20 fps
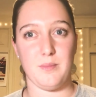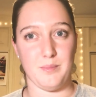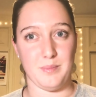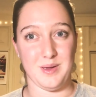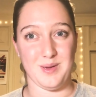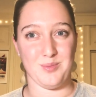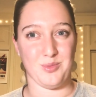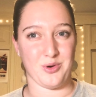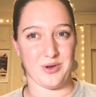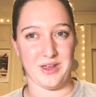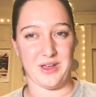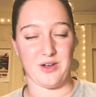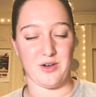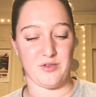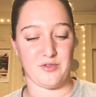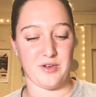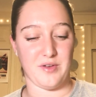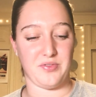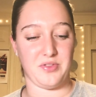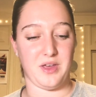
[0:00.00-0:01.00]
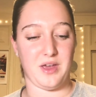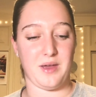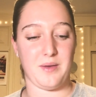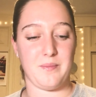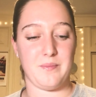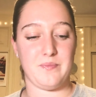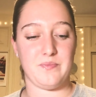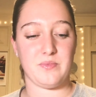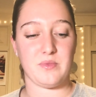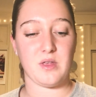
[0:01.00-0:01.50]
be more eco-friendly.
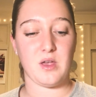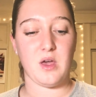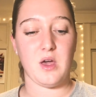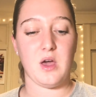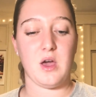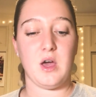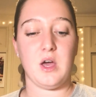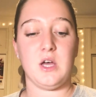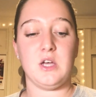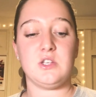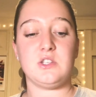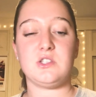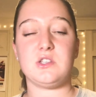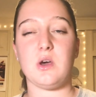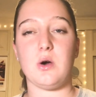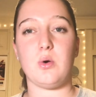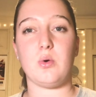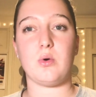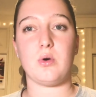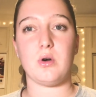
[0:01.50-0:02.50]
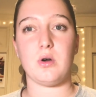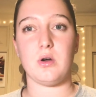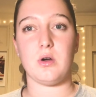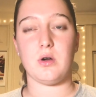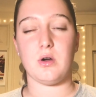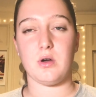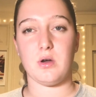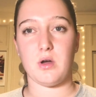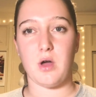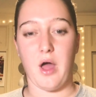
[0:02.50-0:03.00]
So
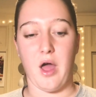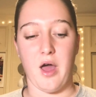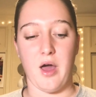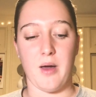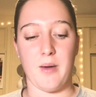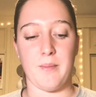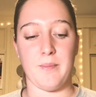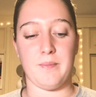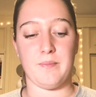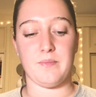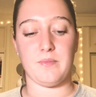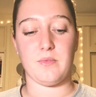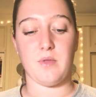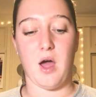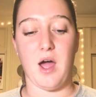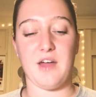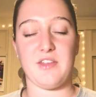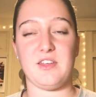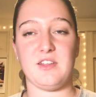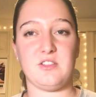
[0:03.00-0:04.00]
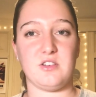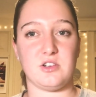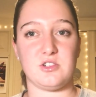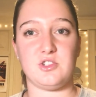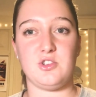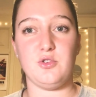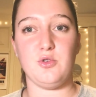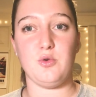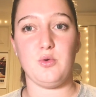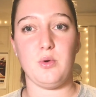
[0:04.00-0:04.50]
I think there are
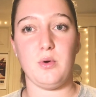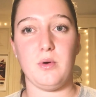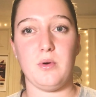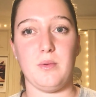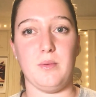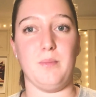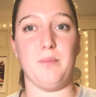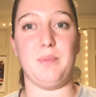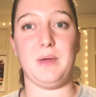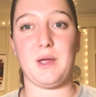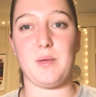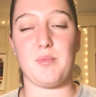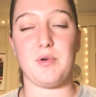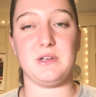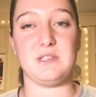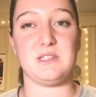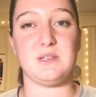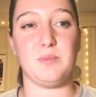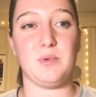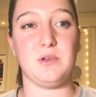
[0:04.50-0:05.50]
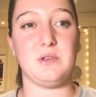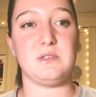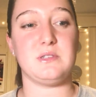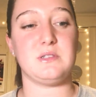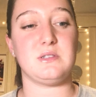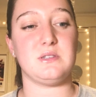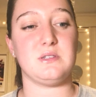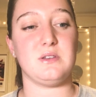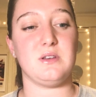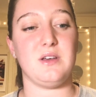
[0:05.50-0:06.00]
two big
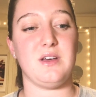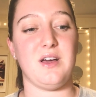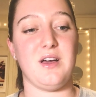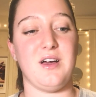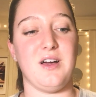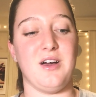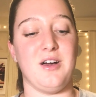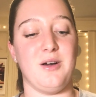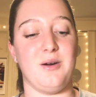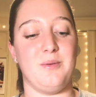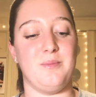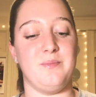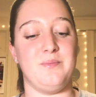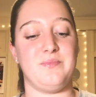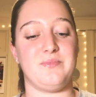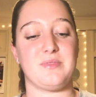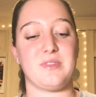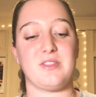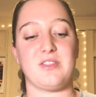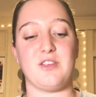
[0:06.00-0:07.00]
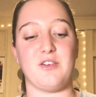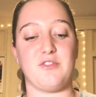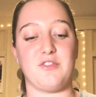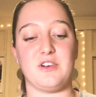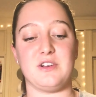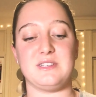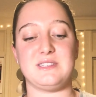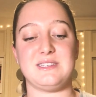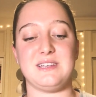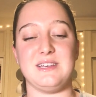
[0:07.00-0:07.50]
principles. The
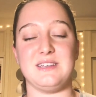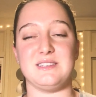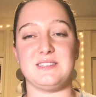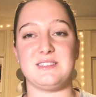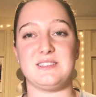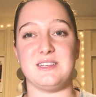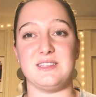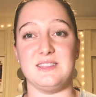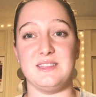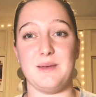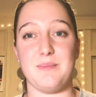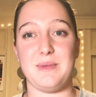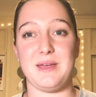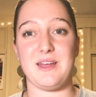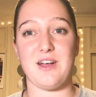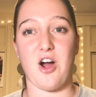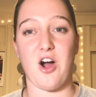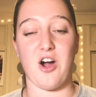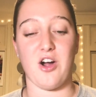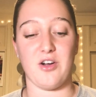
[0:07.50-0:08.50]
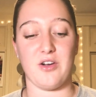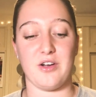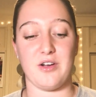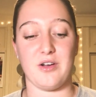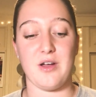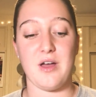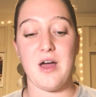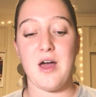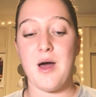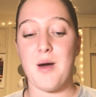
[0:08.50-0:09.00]
first is to limit
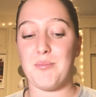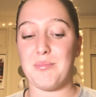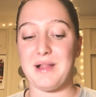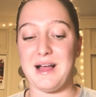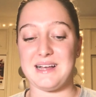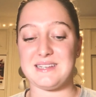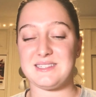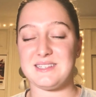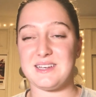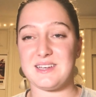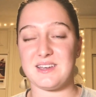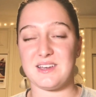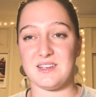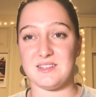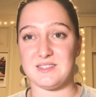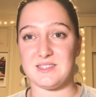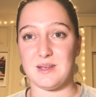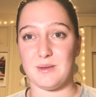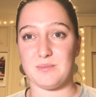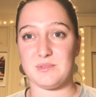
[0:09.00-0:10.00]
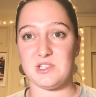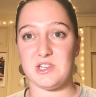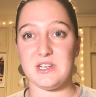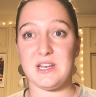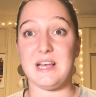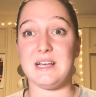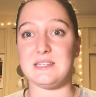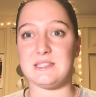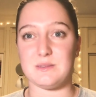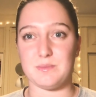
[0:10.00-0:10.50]
our plastic consumption,
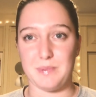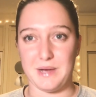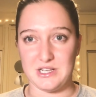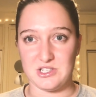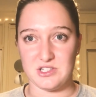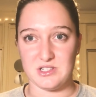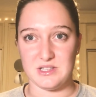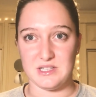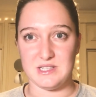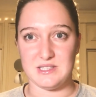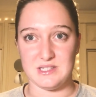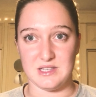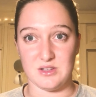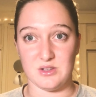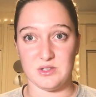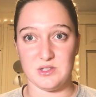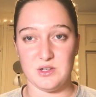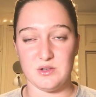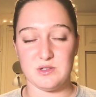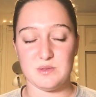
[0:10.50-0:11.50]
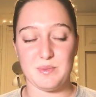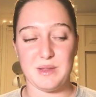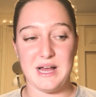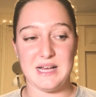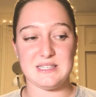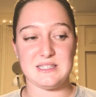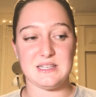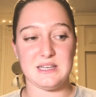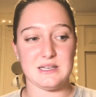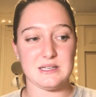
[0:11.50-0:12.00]
especially single-use
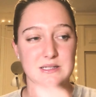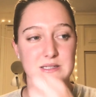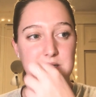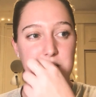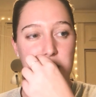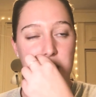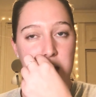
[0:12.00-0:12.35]
plastics.